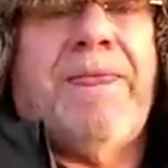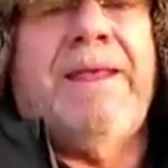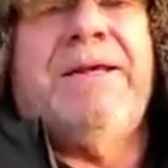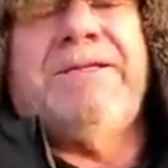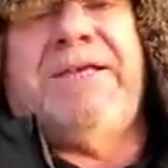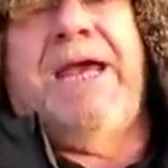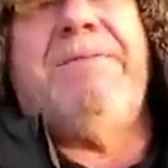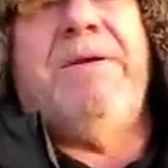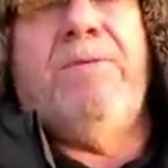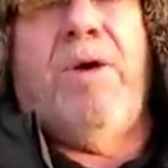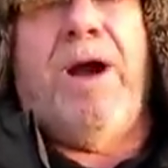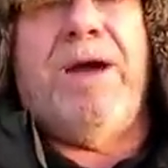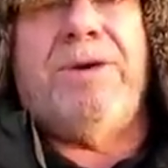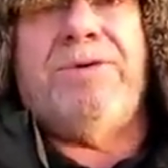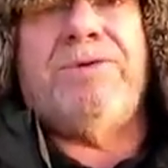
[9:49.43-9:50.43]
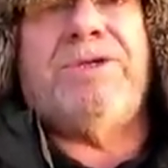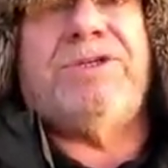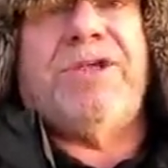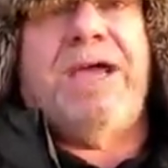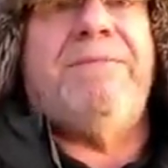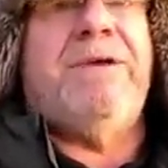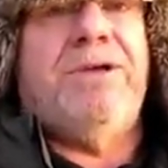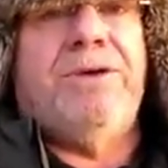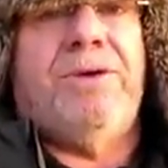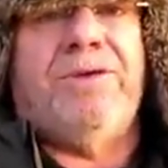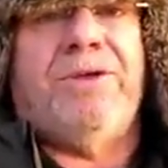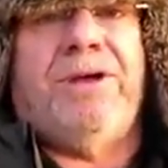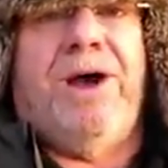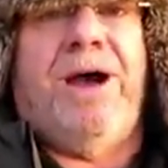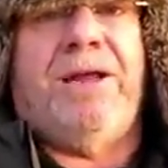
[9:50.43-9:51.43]
Same in Wales, same in
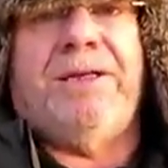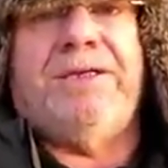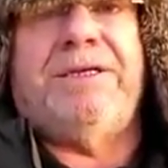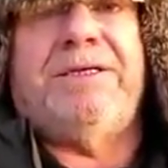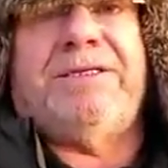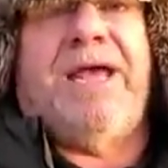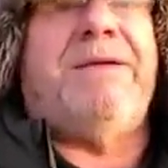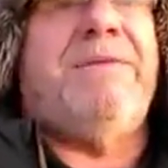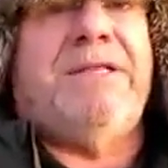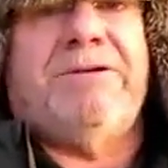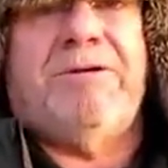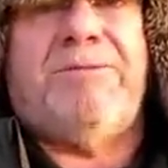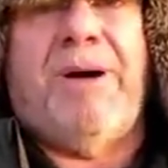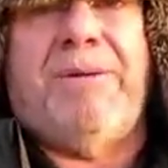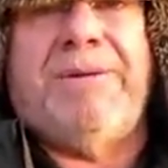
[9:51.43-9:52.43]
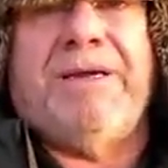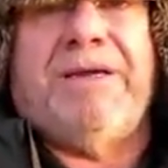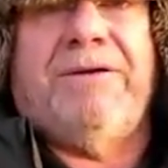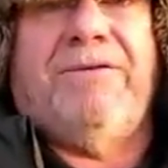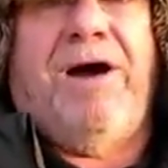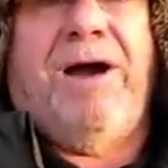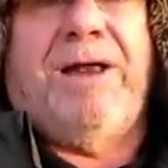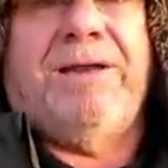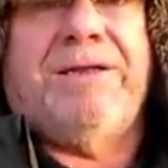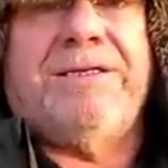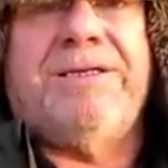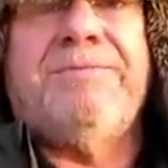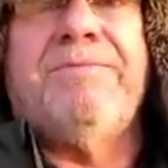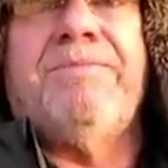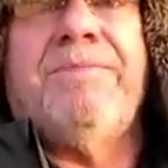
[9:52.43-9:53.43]
Northern Ireland, same in the Republic of Ireland.